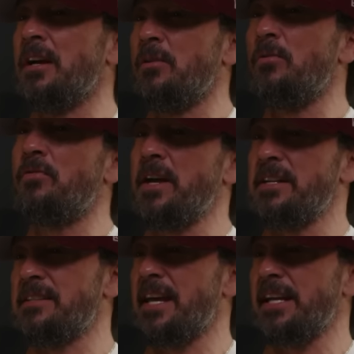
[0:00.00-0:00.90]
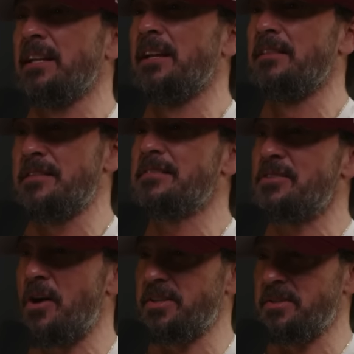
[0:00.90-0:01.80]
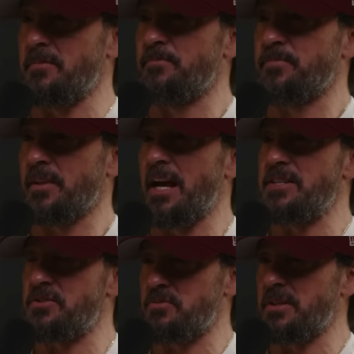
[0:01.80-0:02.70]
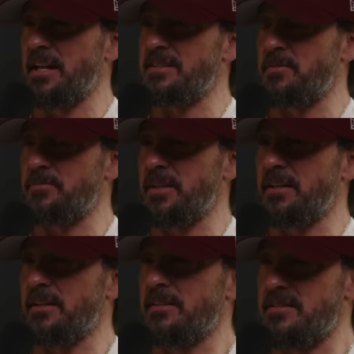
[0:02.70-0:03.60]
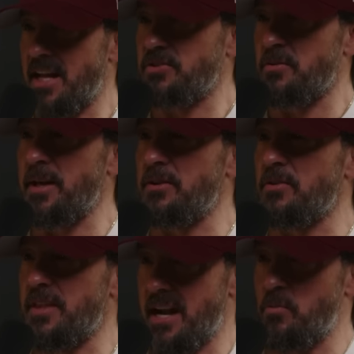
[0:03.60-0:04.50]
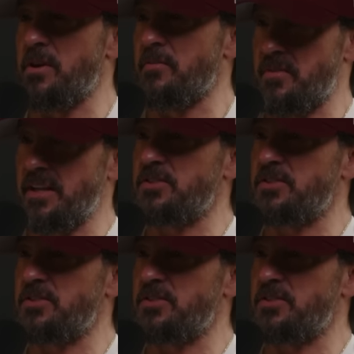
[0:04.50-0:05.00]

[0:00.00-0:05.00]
we'll fight in a second. This is awesome. I just realized something detrimental that I want to fix